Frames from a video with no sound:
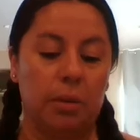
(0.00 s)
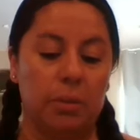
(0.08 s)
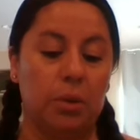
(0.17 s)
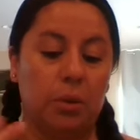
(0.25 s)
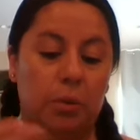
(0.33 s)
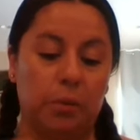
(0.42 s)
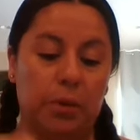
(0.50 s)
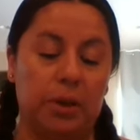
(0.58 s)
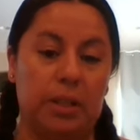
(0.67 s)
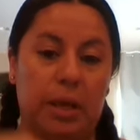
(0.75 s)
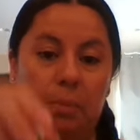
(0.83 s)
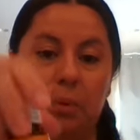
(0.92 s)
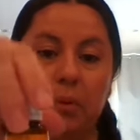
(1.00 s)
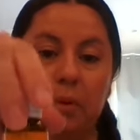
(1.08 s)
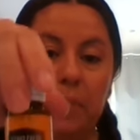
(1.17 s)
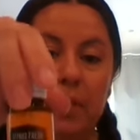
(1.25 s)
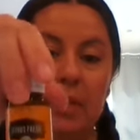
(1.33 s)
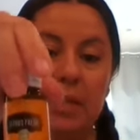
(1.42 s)
So for example,
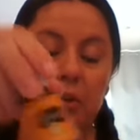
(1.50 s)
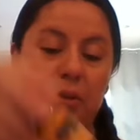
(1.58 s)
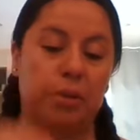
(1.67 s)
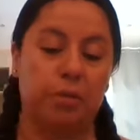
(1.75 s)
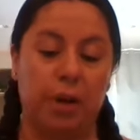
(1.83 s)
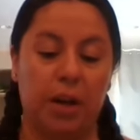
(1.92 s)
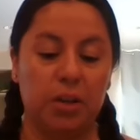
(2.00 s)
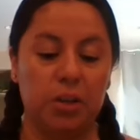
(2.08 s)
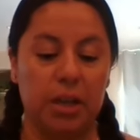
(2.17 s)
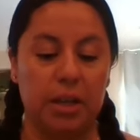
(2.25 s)
Citrus Fresh,